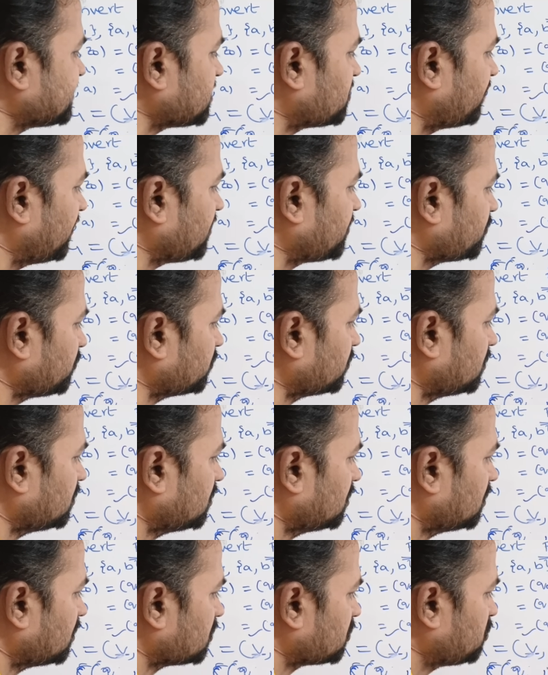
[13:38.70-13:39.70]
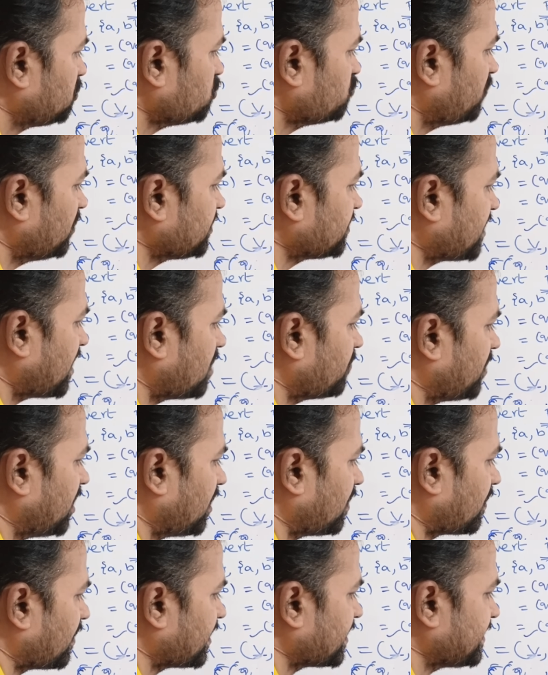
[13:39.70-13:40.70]
equal to Q one
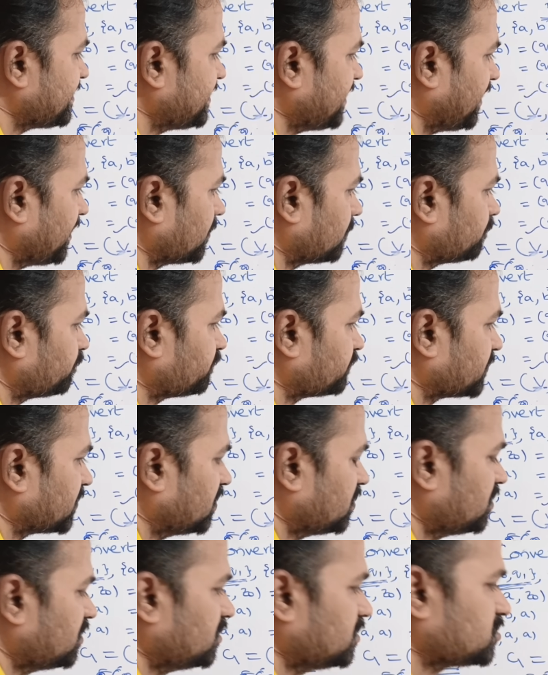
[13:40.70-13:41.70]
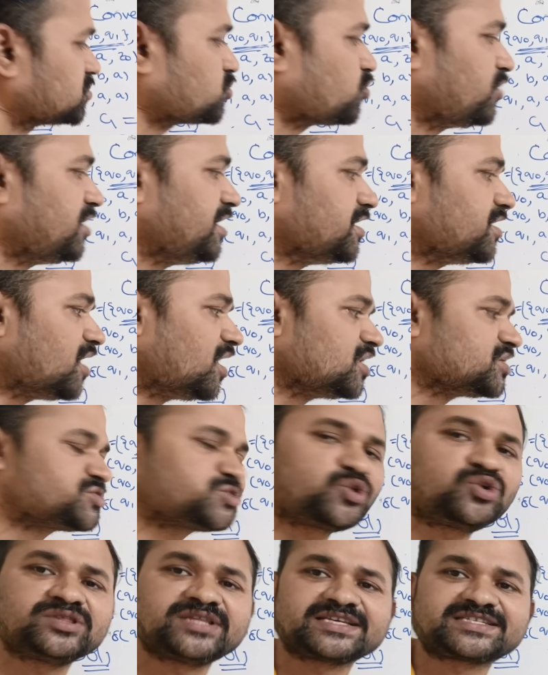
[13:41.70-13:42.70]
comma A. So here
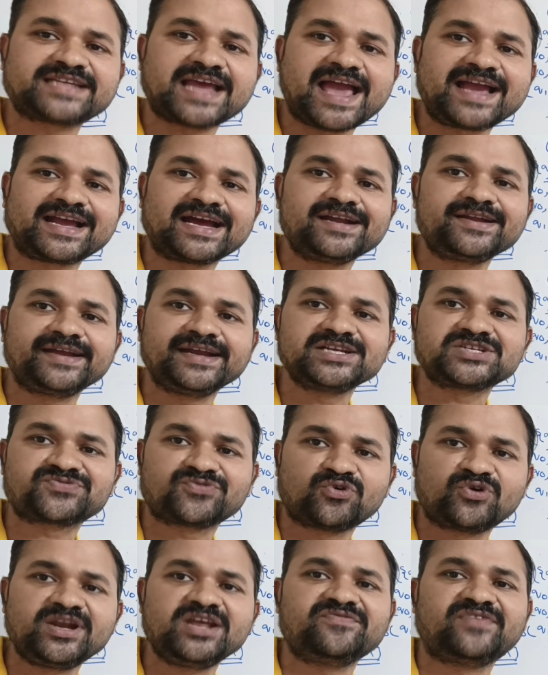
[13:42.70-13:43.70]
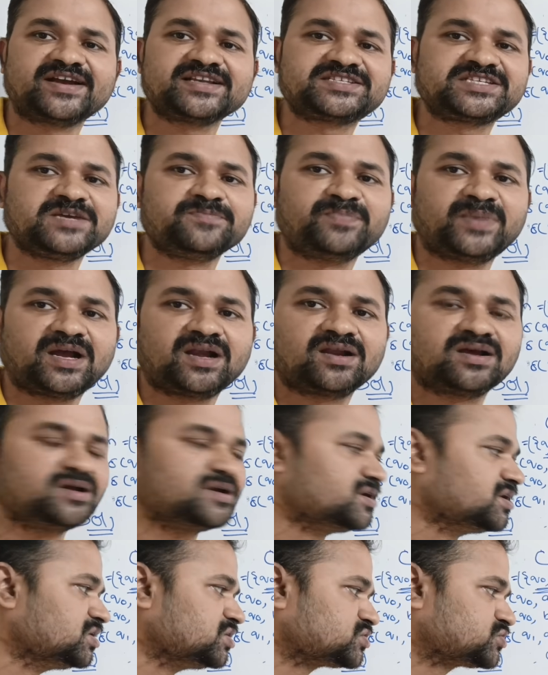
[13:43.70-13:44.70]
also the stack contains only one symbol.
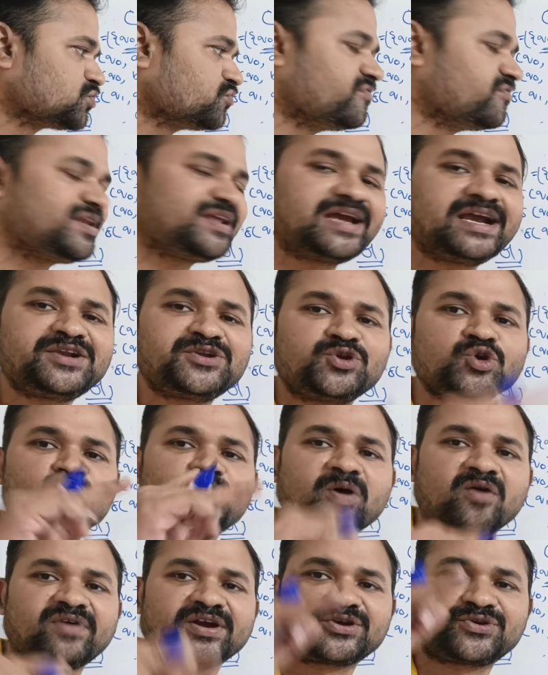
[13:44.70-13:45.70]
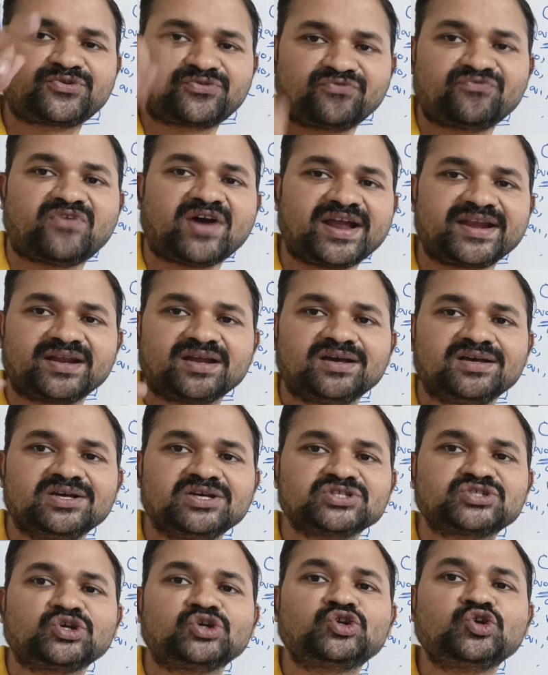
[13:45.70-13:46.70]
So we will get two power one.
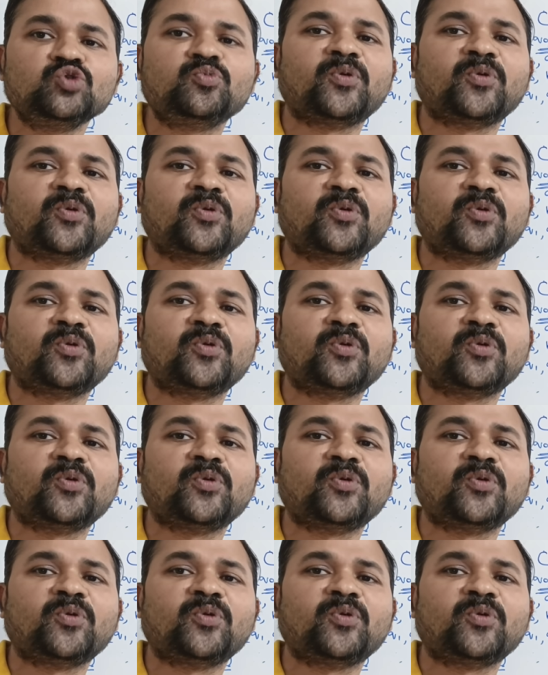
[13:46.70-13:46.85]
So two